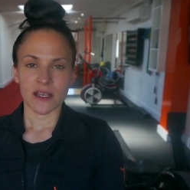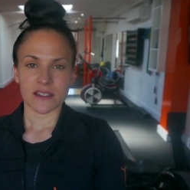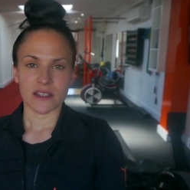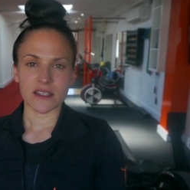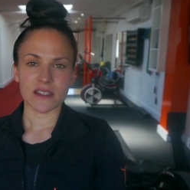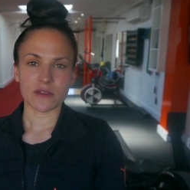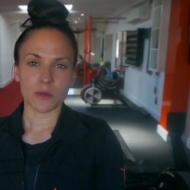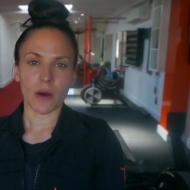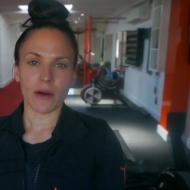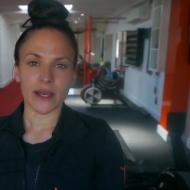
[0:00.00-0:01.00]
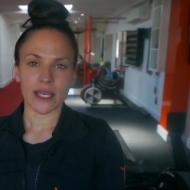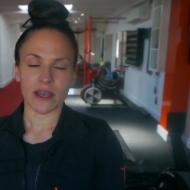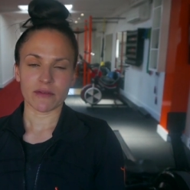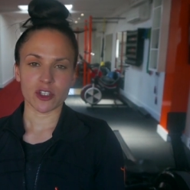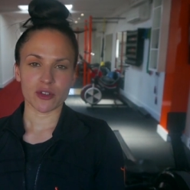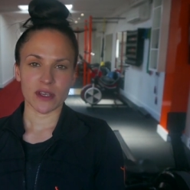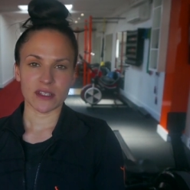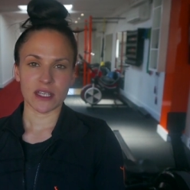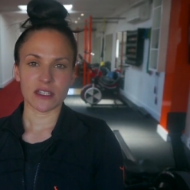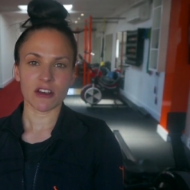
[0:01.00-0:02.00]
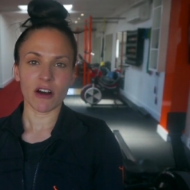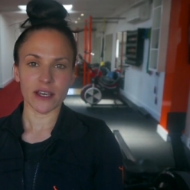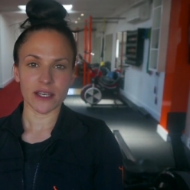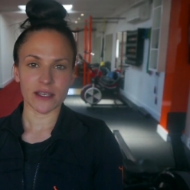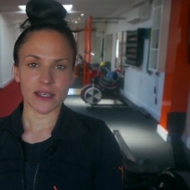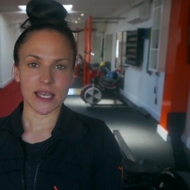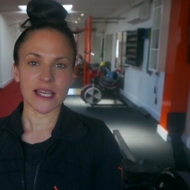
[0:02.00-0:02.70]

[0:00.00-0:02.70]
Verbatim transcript: So this is why a restricting diet